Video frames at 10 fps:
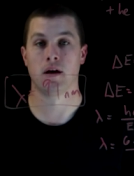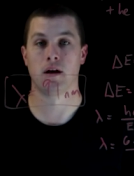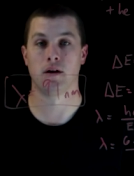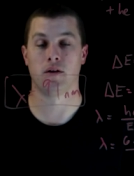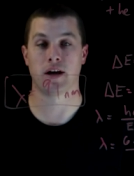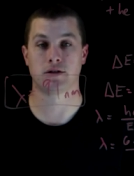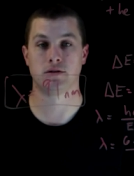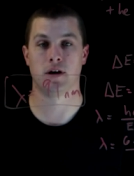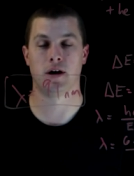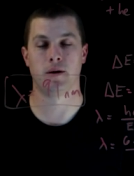
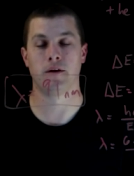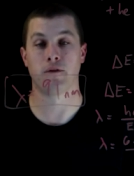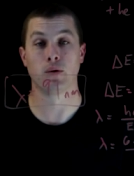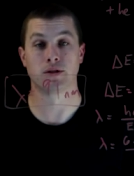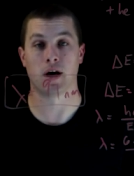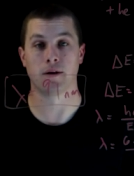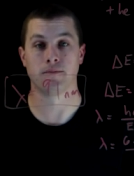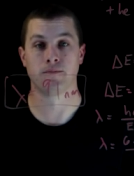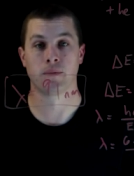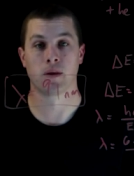a photon